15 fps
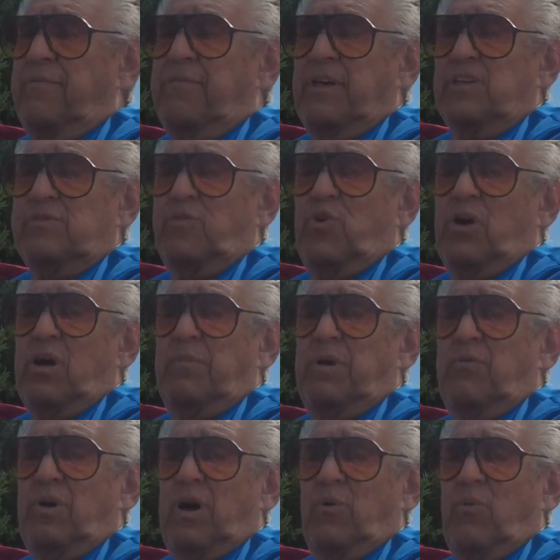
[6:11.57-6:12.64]
things, 4 come in
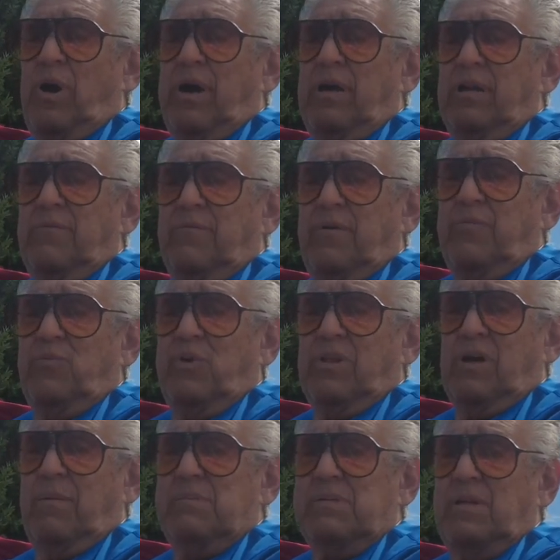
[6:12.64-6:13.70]
right away, and the 5th one
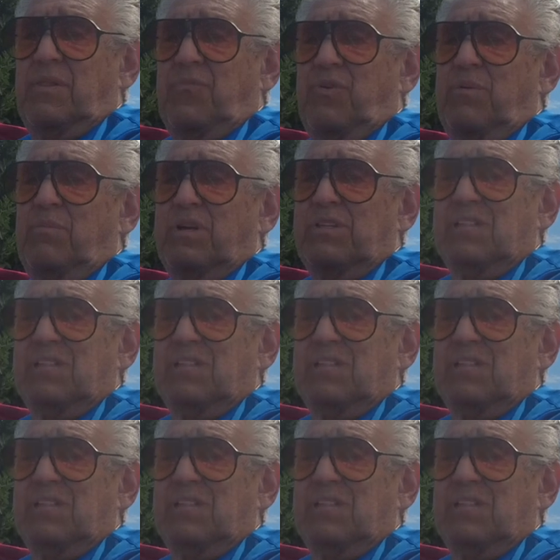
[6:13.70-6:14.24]
comes in 3 months